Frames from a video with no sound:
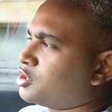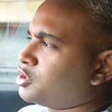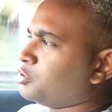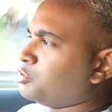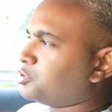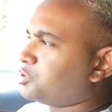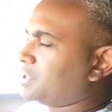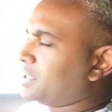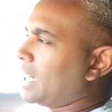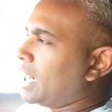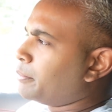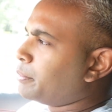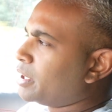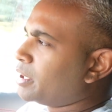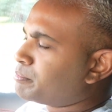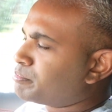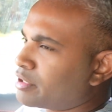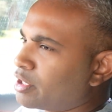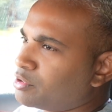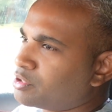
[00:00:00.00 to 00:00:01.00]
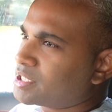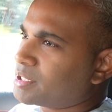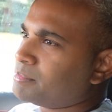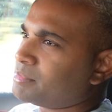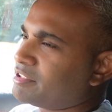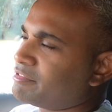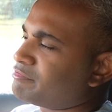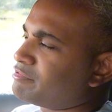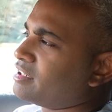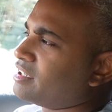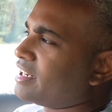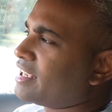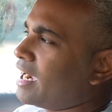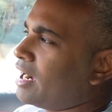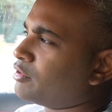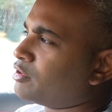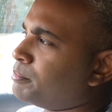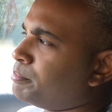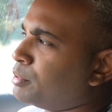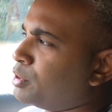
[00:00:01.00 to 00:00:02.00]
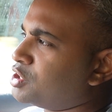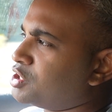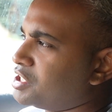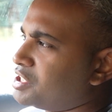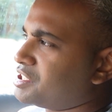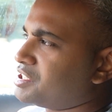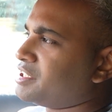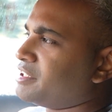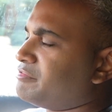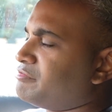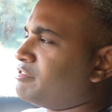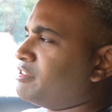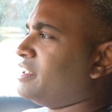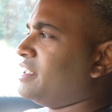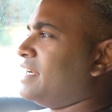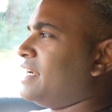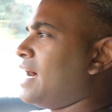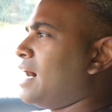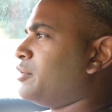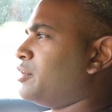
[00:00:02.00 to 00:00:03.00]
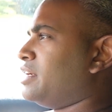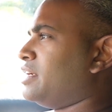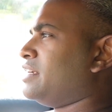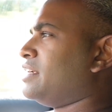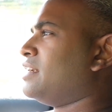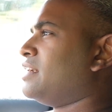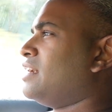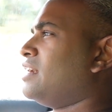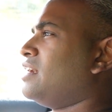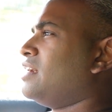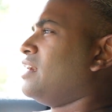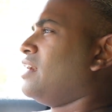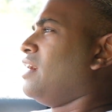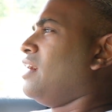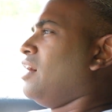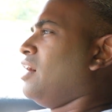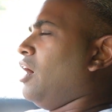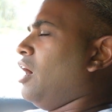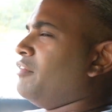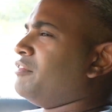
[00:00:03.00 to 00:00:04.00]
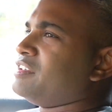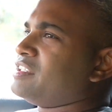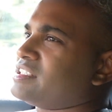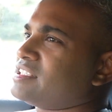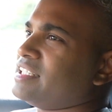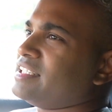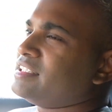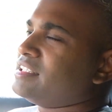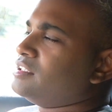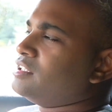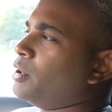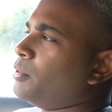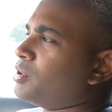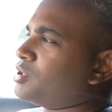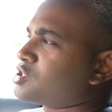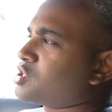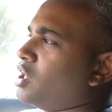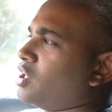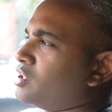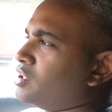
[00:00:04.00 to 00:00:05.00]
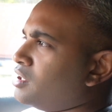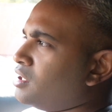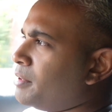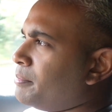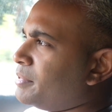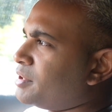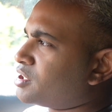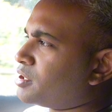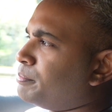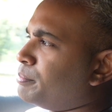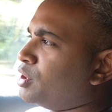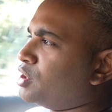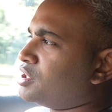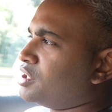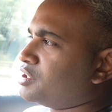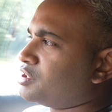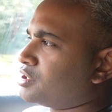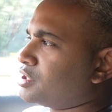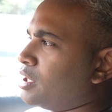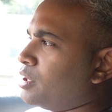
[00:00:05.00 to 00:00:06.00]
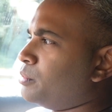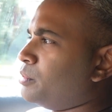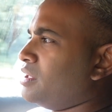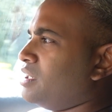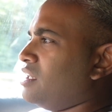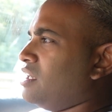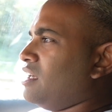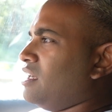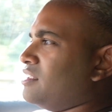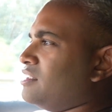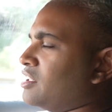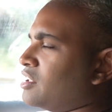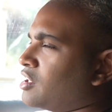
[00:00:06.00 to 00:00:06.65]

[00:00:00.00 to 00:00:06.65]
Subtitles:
you'll see how we approach them differently, how the budget's different, and how they, obviously no one's got an unlimited budget, so the